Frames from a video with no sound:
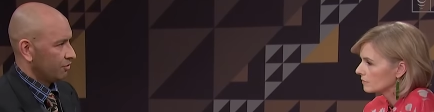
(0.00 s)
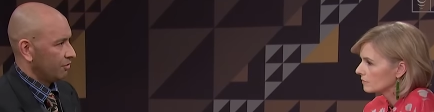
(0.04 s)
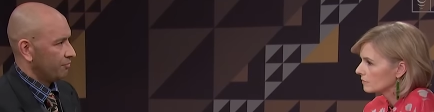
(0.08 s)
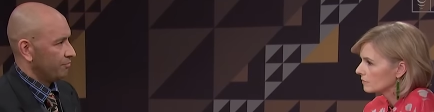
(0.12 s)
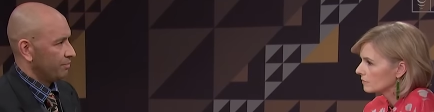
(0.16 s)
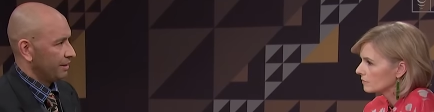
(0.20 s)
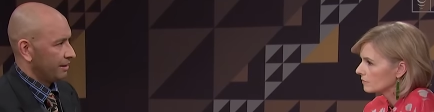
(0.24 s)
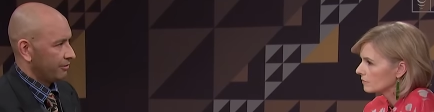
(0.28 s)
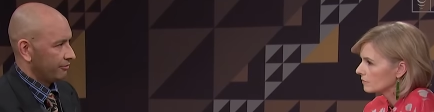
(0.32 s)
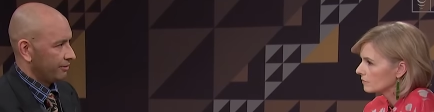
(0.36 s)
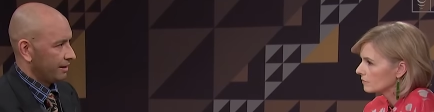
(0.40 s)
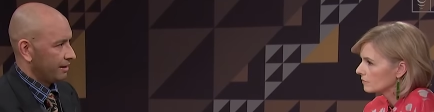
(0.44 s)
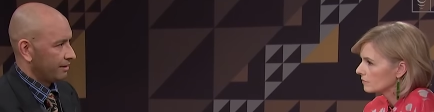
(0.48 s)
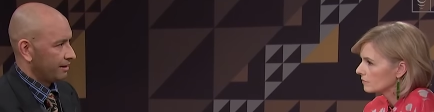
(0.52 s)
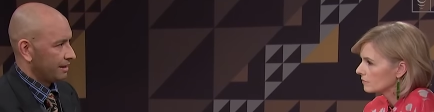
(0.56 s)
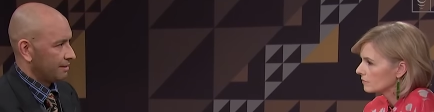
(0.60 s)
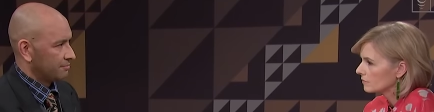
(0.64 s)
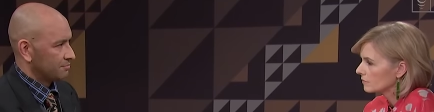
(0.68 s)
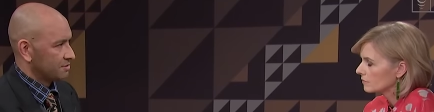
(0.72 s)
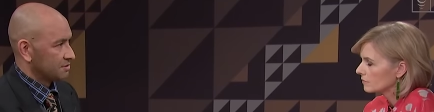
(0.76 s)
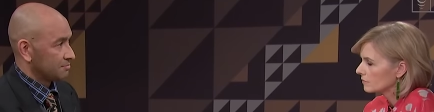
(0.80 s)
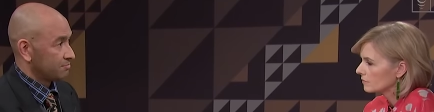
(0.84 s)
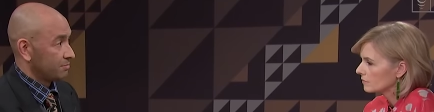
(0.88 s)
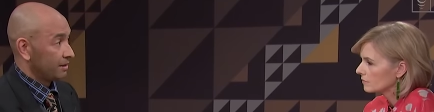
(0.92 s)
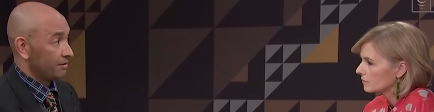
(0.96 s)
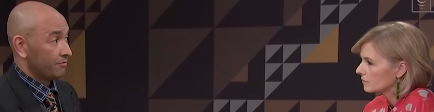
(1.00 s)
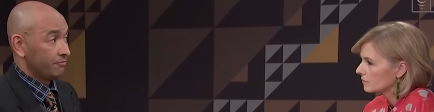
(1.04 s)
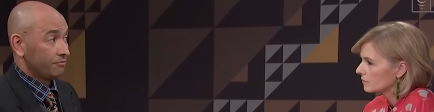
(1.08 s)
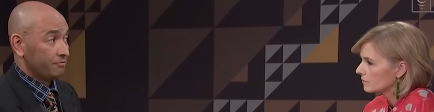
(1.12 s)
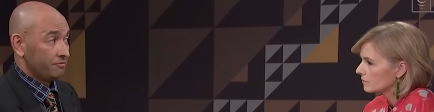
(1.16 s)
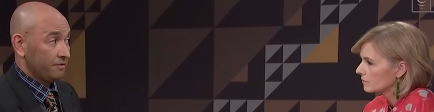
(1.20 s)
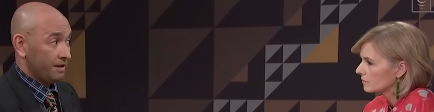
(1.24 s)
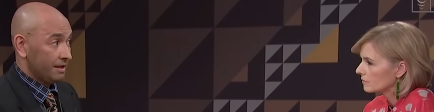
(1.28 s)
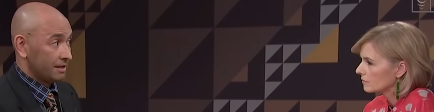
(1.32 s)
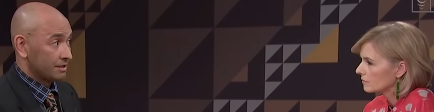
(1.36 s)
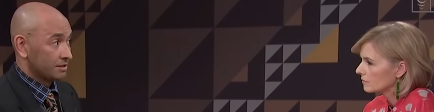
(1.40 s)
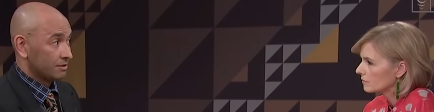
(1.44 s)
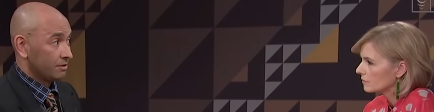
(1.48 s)
Speaker 1: got better outcomes. But in
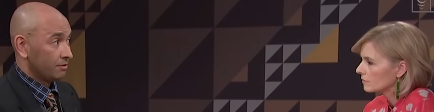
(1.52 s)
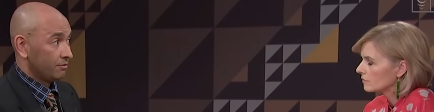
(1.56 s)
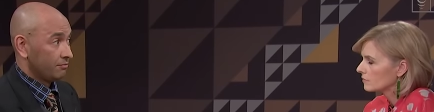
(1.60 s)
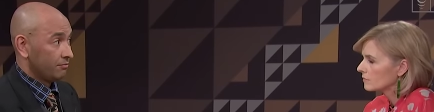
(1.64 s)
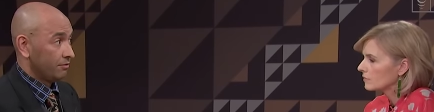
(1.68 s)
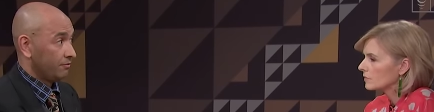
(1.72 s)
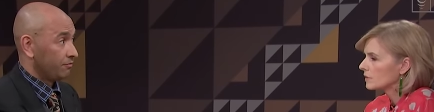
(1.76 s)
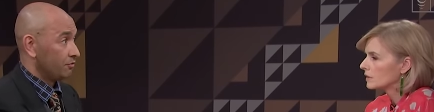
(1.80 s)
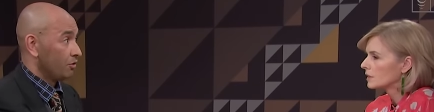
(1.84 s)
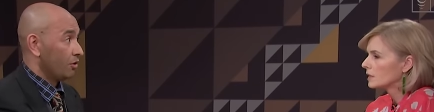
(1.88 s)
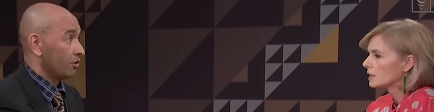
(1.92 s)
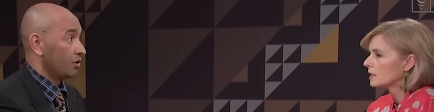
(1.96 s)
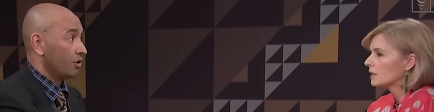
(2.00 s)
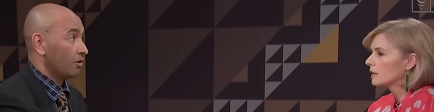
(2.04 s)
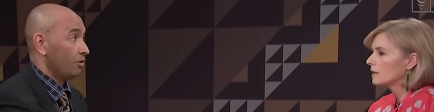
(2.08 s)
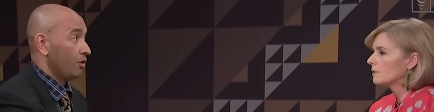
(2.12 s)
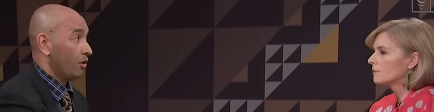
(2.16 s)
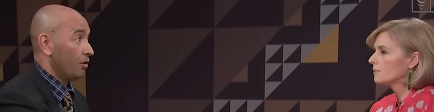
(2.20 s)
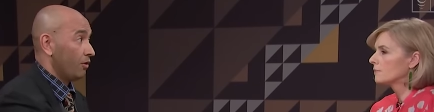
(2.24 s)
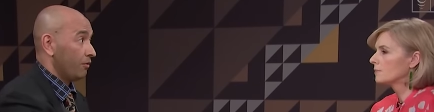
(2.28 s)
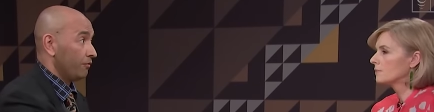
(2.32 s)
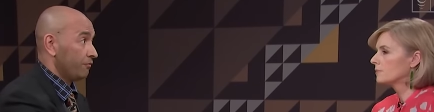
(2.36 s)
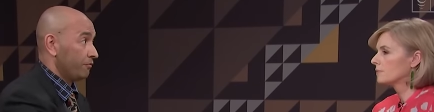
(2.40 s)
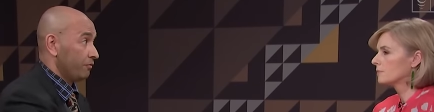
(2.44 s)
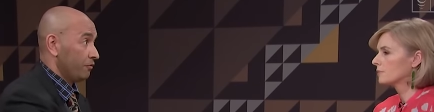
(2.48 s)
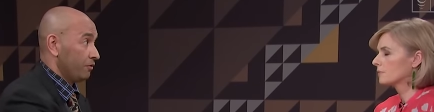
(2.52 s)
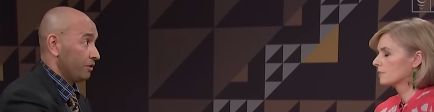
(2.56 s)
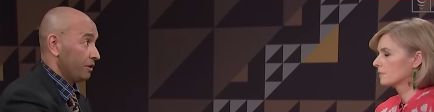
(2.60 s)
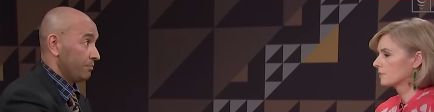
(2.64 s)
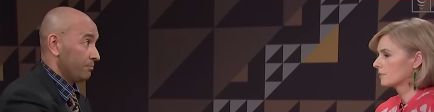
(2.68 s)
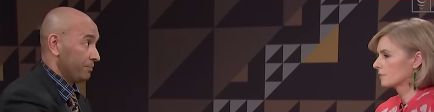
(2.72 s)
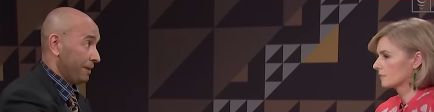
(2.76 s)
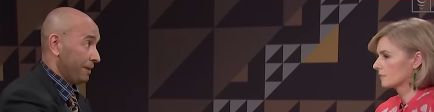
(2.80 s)
fact, we've gone a lot further